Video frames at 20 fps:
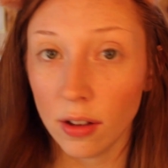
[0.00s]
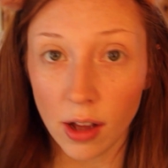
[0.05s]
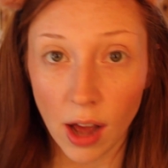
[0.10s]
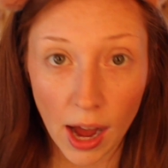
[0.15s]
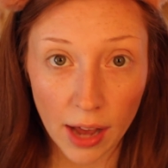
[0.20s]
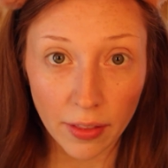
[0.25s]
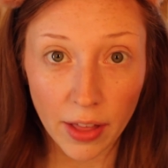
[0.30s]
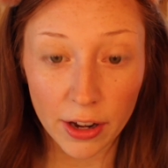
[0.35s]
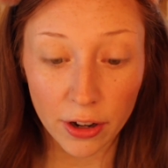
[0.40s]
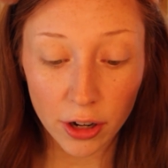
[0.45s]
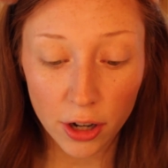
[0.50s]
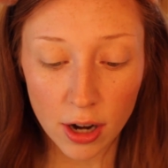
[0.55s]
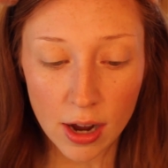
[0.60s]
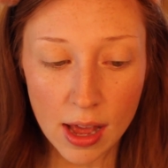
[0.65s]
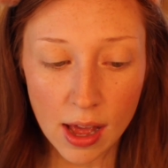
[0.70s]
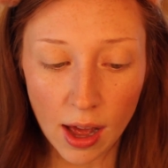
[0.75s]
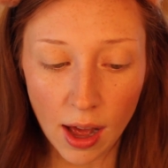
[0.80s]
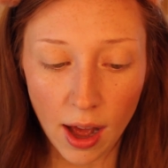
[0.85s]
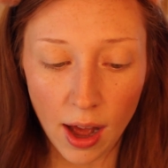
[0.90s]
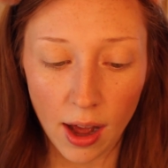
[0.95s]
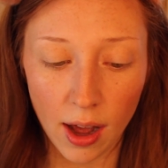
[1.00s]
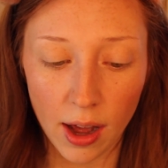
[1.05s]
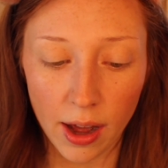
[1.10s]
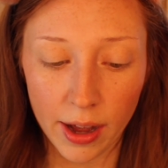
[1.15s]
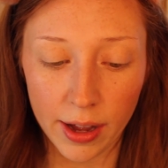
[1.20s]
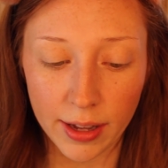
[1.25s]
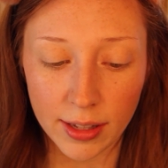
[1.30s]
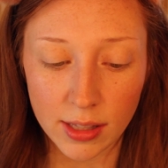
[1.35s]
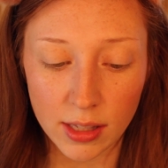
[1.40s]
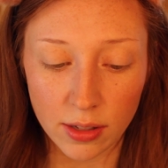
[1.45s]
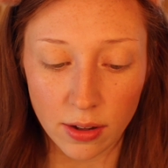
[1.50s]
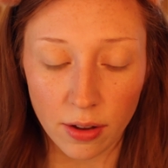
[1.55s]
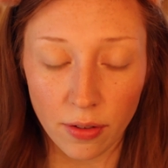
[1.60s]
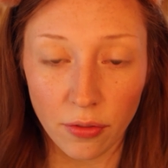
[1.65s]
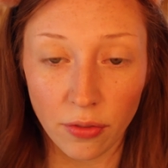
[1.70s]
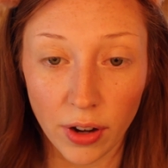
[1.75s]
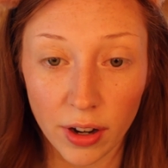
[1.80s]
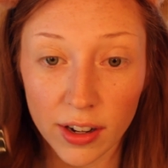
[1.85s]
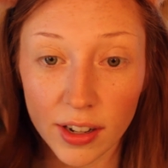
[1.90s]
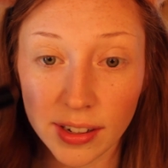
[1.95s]
highlighter. It's
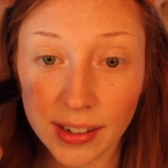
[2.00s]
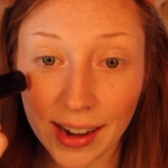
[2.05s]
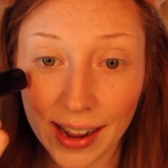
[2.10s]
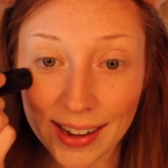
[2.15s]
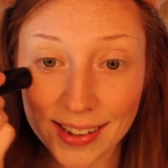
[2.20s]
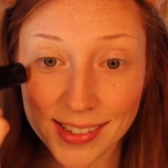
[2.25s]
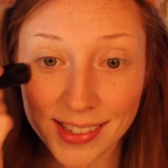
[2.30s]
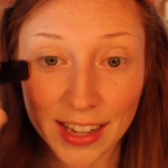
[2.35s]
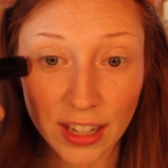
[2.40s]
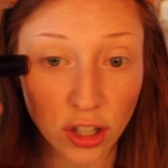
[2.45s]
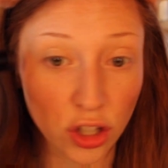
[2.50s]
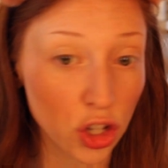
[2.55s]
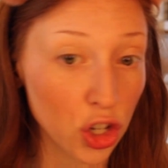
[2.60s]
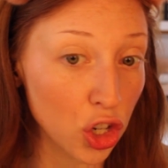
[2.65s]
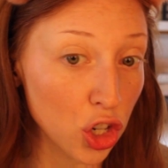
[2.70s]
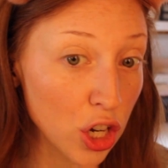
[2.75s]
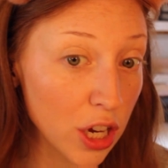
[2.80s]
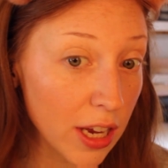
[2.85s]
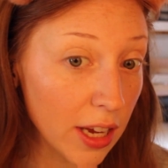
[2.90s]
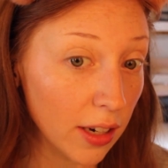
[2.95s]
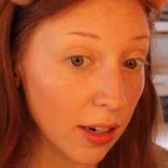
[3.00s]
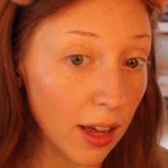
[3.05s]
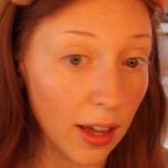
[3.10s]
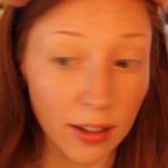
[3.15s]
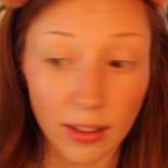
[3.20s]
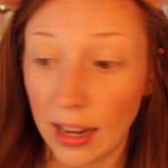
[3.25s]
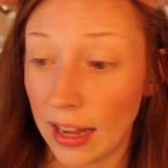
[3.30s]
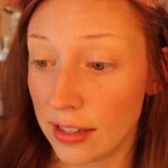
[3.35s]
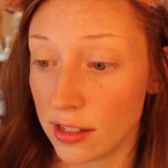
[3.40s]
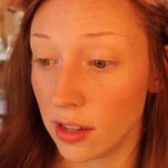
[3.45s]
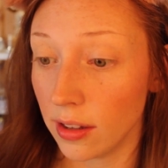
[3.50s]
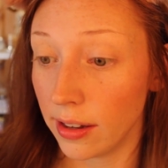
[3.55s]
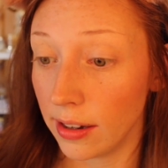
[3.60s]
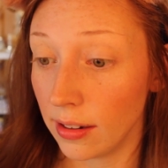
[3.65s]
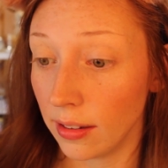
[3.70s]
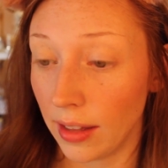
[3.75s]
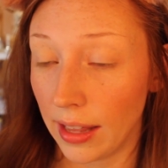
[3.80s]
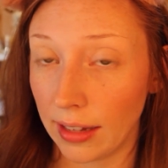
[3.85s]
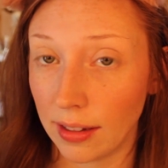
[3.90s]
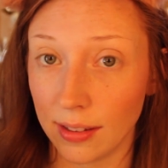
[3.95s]
very nice like sheen and has
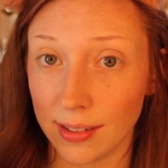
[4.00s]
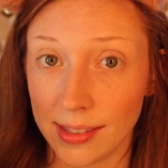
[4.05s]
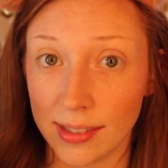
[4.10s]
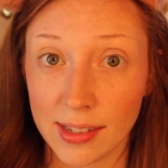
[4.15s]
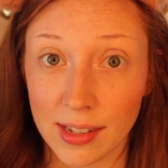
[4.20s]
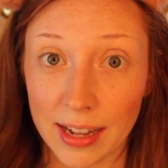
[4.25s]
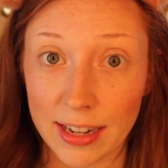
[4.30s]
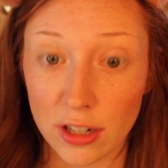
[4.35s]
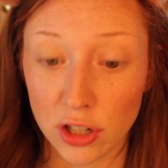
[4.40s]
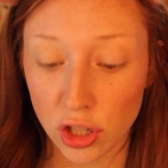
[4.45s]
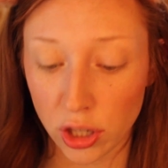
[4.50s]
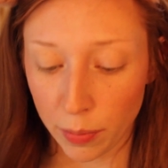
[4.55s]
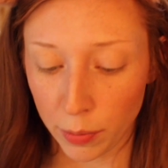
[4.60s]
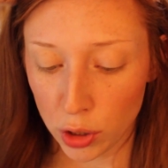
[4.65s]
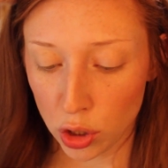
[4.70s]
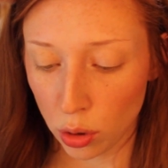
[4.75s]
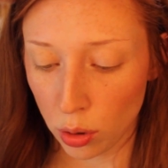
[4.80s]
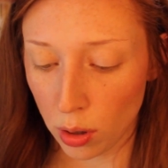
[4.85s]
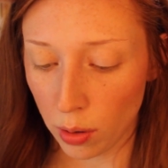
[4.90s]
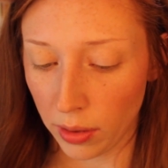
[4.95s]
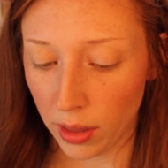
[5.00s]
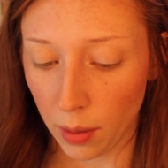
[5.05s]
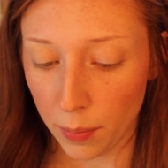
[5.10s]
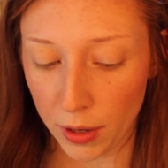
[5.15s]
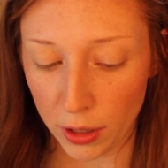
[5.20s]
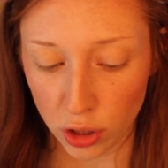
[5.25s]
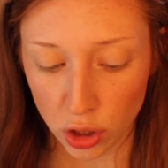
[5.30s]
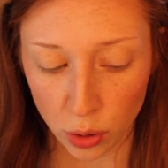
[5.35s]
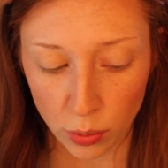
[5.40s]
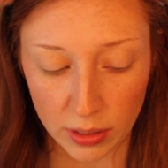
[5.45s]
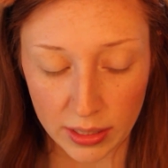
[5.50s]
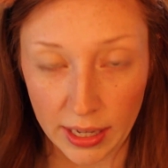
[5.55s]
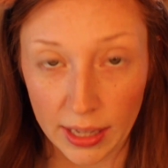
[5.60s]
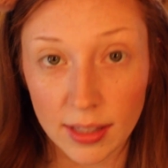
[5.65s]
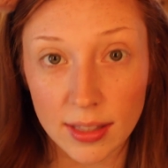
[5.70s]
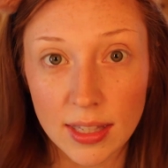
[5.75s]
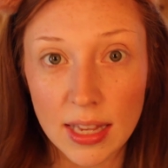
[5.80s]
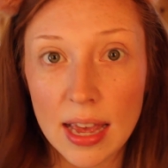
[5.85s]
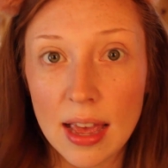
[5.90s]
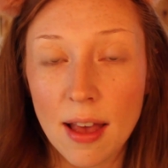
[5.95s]
like a slight shimmer to it without being too
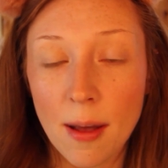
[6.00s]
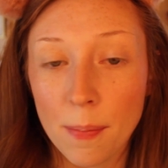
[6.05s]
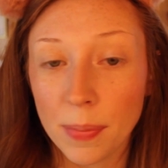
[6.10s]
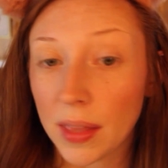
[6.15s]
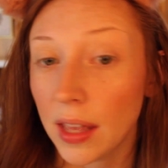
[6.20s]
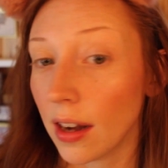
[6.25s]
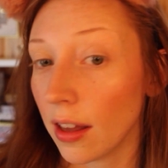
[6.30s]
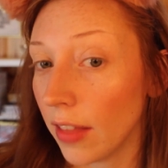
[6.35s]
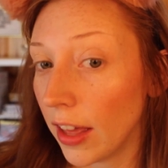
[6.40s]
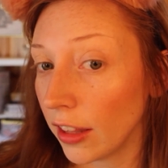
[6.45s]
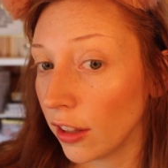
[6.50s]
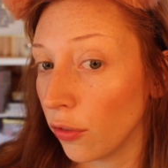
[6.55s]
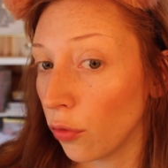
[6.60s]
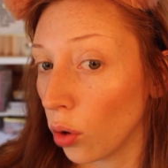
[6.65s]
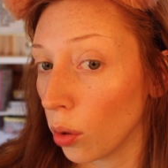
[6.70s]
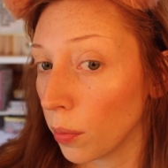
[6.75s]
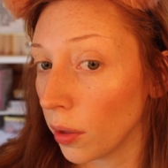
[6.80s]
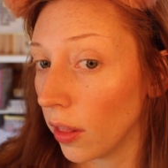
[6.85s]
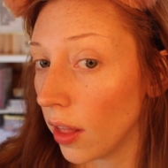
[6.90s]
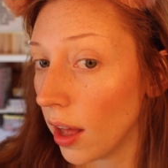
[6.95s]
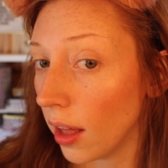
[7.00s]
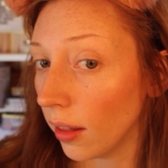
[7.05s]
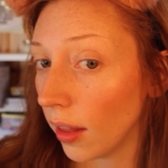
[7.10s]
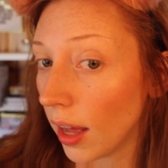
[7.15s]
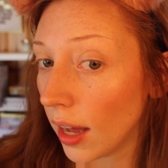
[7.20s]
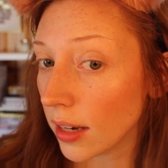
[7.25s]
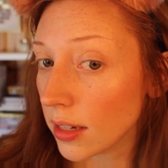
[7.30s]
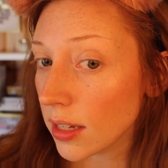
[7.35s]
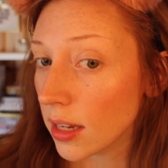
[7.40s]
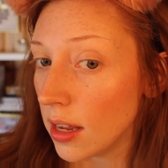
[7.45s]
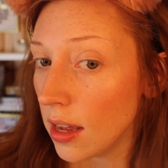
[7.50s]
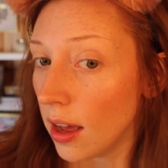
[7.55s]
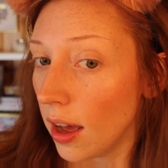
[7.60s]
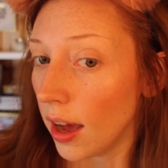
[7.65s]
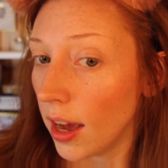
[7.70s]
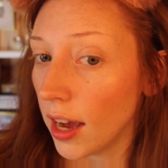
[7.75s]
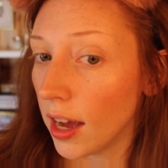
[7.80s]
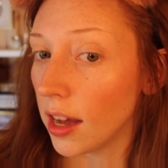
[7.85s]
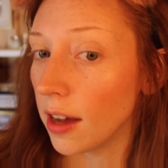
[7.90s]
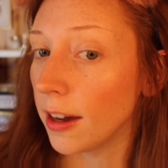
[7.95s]
intense, and I like the formula a lot.
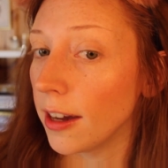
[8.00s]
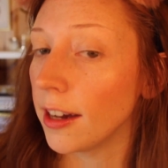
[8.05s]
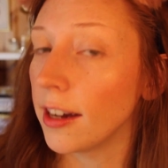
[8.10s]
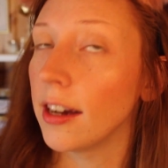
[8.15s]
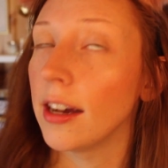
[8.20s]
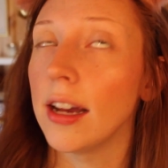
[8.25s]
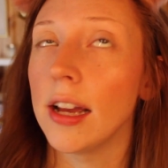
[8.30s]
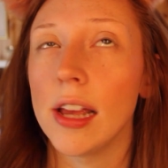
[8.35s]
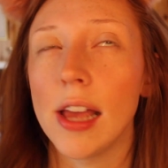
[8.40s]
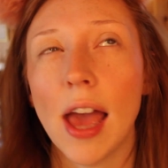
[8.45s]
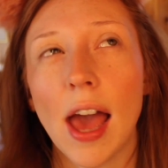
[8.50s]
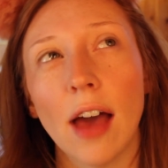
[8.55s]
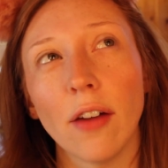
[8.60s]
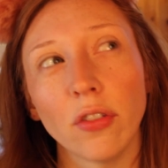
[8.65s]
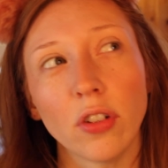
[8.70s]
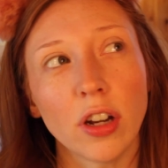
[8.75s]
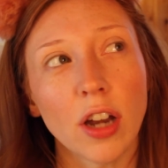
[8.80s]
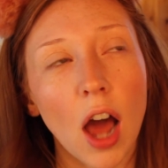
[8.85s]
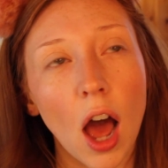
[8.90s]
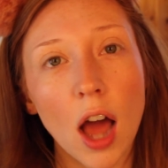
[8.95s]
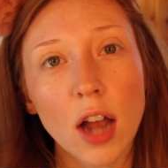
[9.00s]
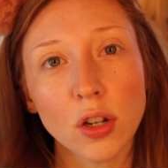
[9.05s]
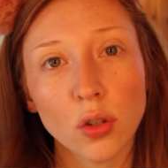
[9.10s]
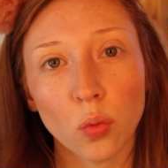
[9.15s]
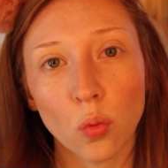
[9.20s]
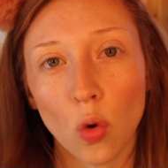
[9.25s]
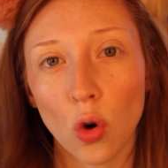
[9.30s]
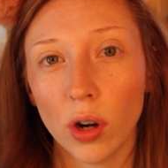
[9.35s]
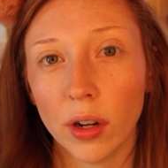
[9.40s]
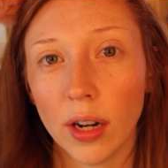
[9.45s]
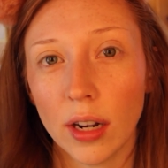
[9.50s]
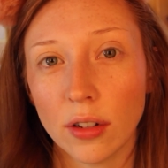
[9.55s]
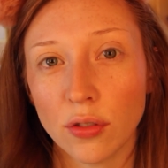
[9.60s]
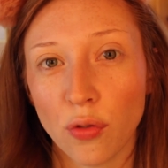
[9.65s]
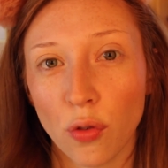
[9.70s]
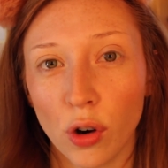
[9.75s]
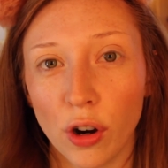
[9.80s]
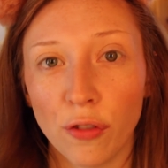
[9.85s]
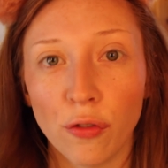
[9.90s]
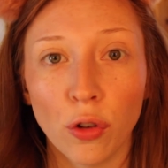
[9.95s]
I have not worn it
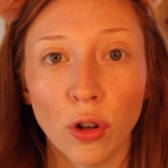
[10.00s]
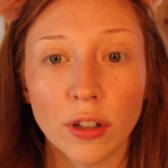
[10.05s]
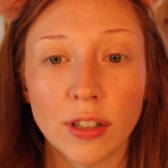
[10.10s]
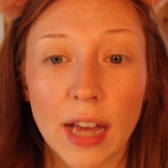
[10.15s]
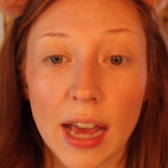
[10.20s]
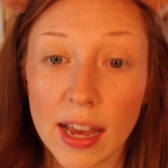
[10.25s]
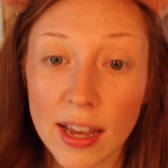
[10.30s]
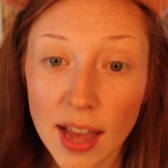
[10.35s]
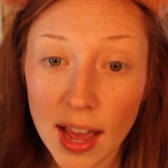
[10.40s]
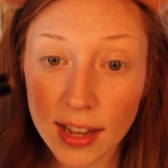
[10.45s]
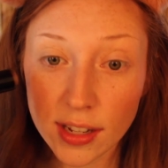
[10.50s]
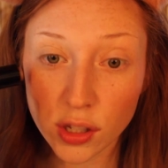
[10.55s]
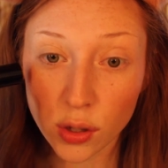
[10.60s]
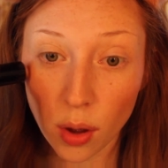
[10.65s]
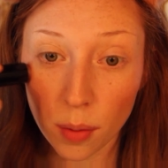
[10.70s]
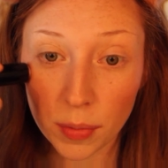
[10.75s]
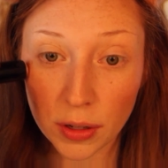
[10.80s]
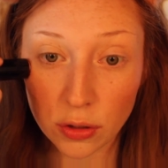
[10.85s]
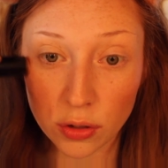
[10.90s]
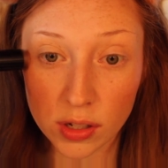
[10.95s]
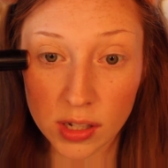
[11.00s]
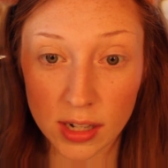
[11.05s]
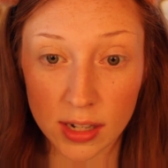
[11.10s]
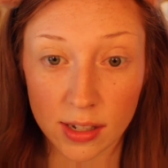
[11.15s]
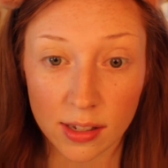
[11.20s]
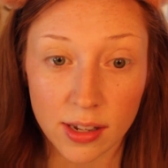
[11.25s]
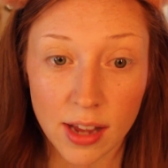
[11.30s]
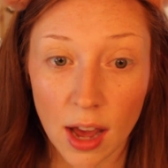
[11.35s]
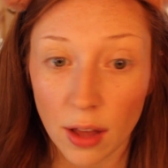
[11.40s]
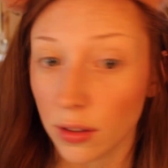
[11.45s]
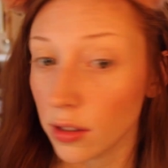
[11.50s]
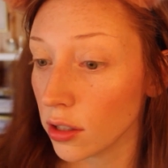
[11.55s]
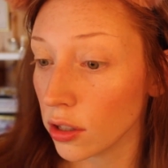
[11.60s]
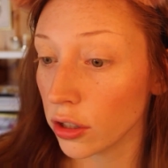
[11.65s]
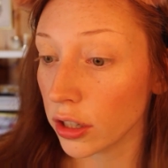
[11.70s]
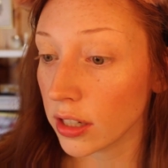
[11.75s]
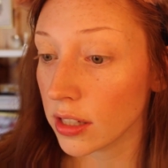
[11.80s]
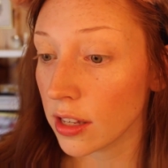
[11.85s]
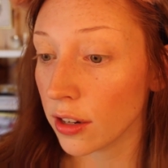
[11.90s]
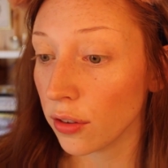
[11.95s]
for a full day yet, so I'm interested to see how this
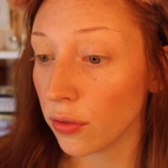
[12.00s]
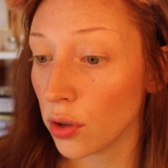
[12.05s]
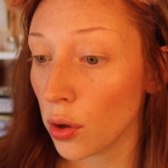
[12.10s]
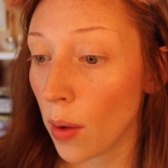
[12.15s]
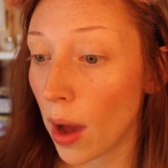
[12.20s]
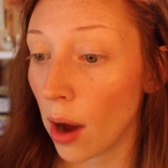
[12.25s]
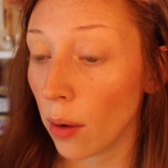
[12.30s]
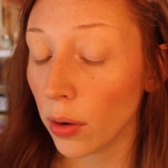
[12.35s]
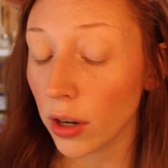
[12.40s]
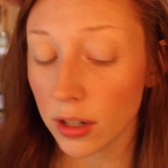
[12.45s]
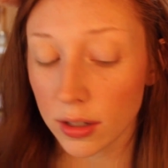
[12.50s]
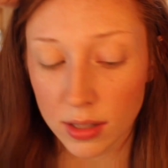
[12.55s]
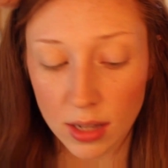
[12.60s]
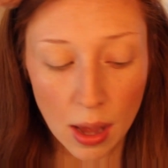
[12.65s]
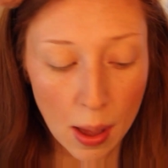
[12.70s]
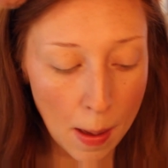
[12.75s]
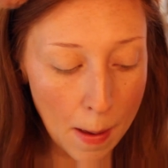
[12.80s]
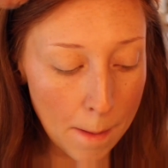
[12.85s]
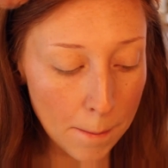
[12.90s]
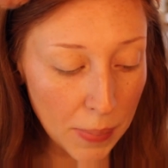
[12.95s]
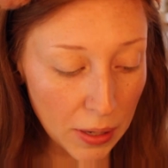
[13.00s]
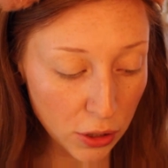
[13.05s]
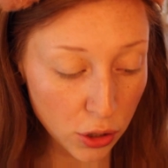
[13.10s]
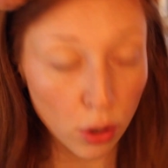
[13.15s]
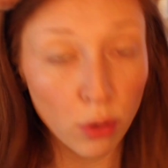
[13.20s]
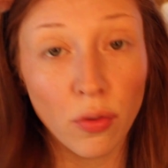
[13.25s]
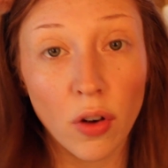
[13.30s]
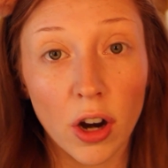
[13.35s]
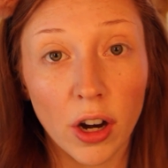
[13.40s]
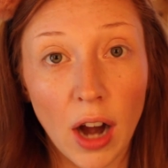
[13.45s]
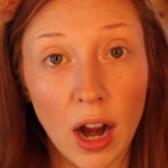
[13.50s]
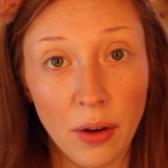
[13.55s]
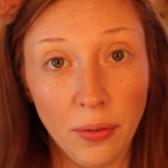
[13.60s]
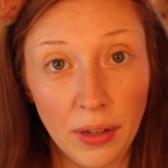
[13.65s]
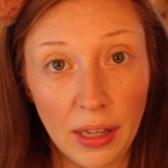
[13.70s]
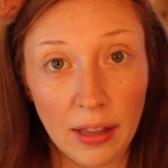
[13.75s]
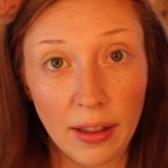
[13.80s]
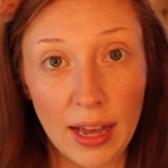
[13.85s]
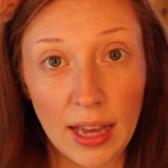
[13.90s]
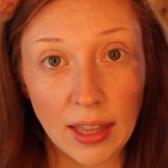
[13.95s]
looks in a few hours, but so far I
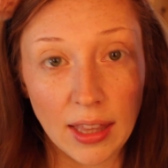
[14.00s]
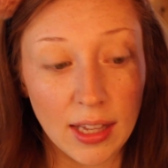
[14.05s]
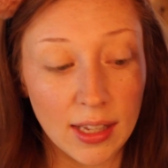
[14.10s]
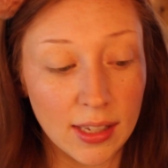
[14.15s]
really like